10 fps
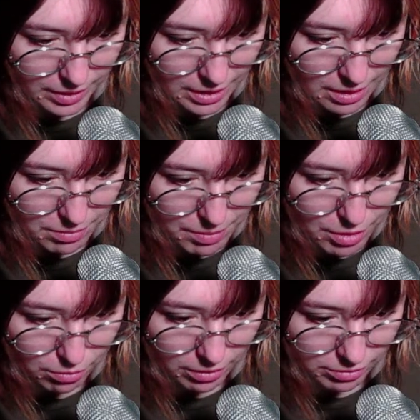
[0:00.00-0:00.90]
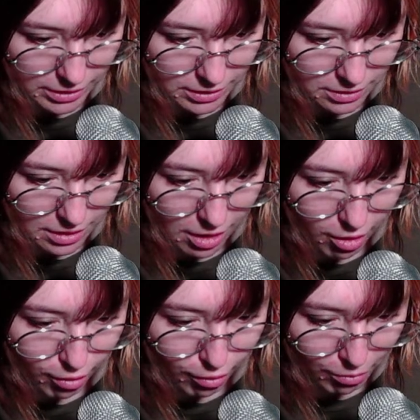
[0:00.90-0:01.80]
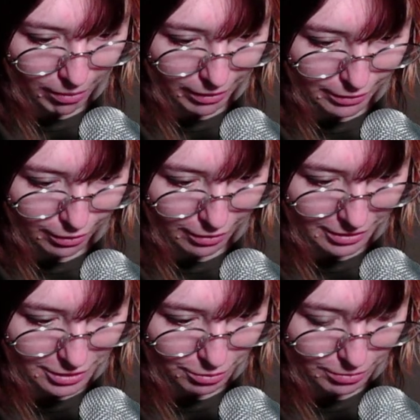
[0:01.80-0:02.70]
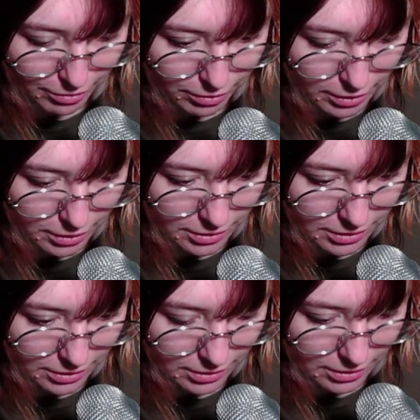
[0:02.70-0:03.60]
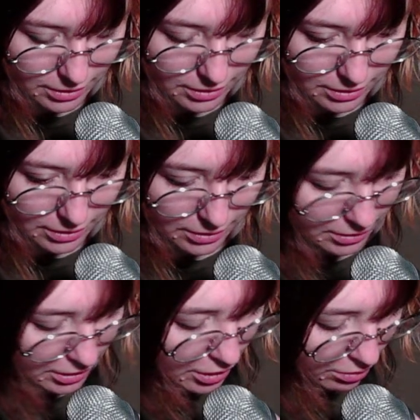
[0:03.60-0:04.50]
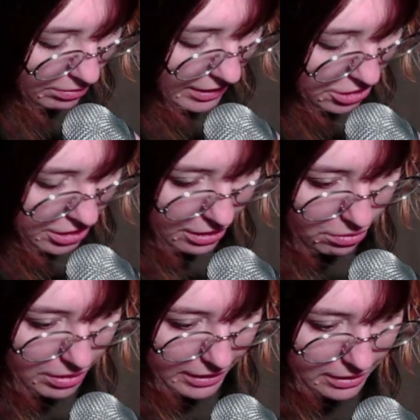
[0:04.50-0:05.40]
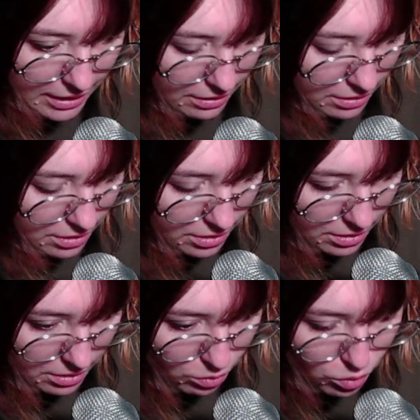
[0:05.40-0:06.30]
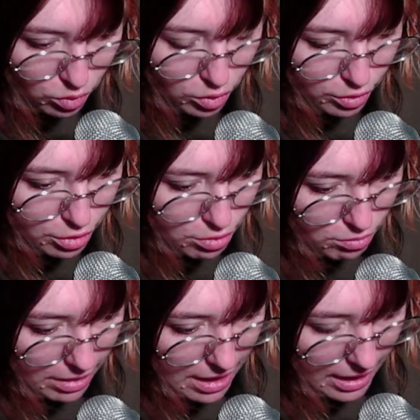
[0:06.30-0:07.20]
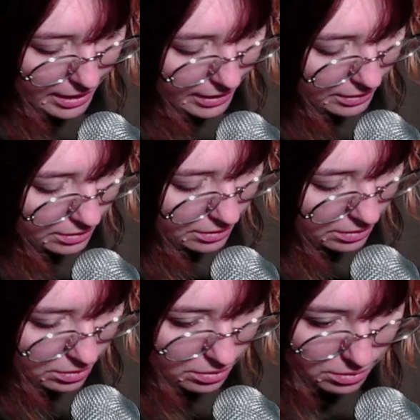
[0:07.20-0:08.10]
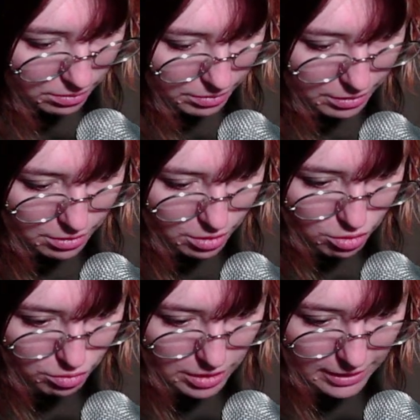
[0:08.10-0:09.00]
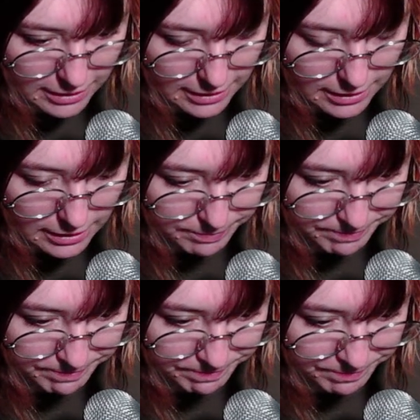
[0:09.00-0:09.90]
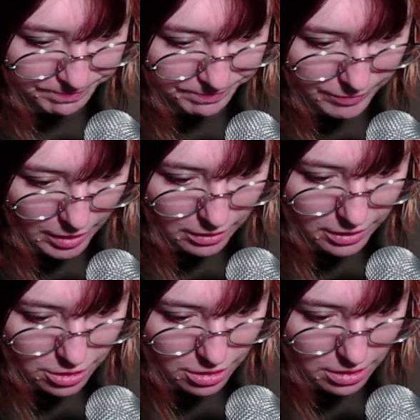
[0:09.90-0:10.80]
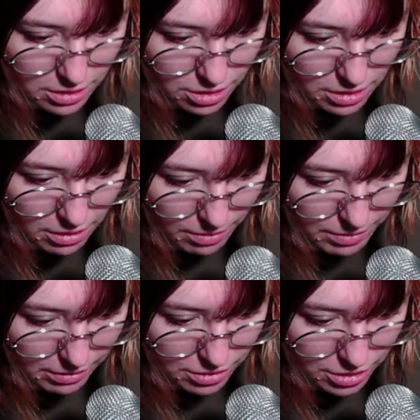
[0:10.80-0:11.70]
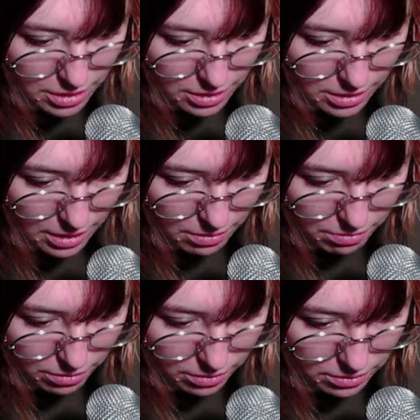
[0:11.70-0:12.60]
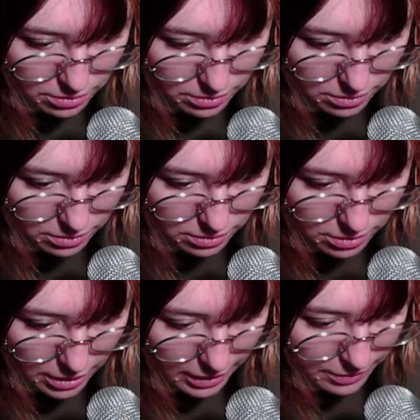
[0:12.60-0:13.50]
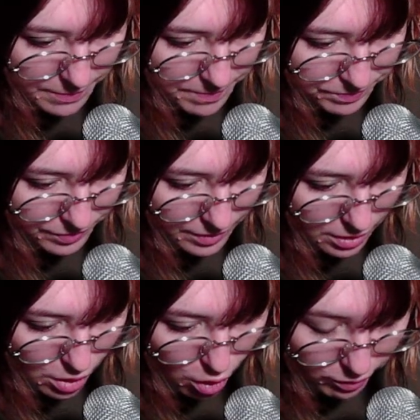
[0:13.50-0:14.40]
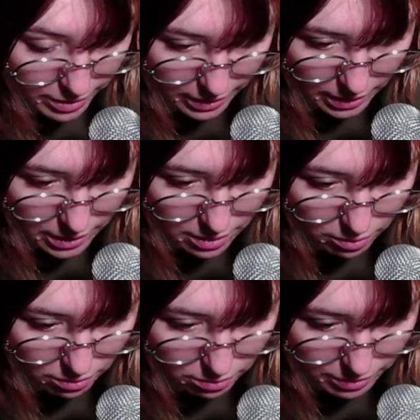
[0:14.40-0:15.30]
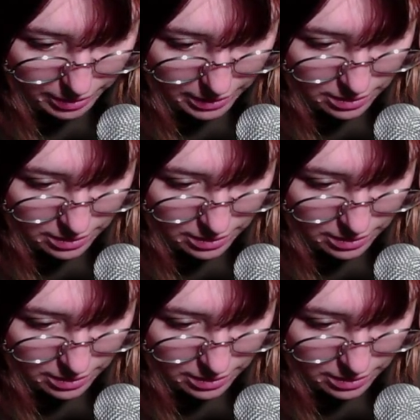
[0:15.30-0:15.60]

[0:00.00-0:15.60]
Maybe a river? Oh my god, it's a river. No, actually I don't like that. Or do I? Where's Control Z? Oh, it's just a thumbnail. It's just an example. Okay. Overthinking it already.